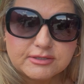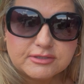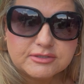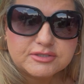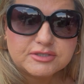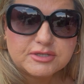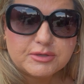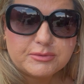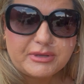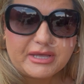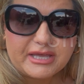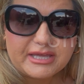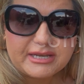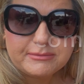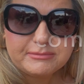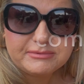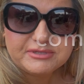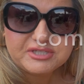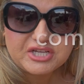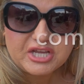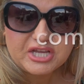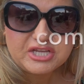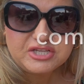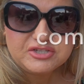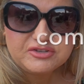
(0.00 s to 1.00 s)
So we had a
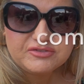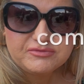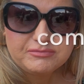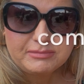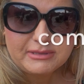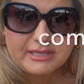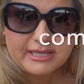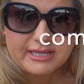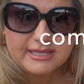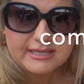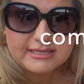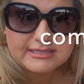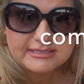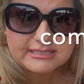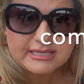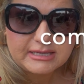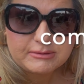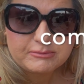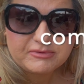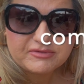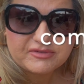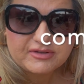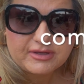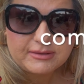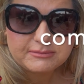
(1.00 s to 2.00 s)
change of plans and
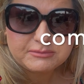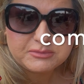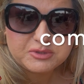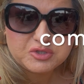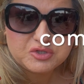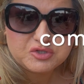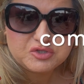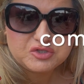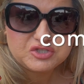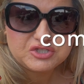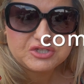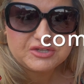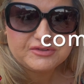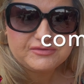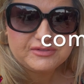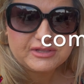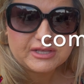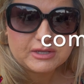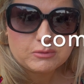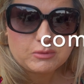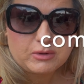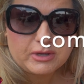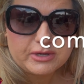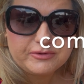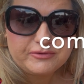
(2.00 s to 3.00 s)
we've come to Chiflik
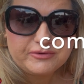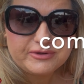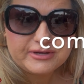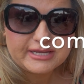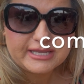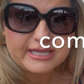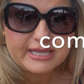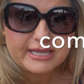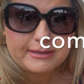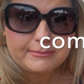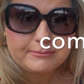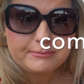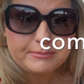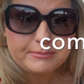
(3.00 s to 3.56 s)
Winery again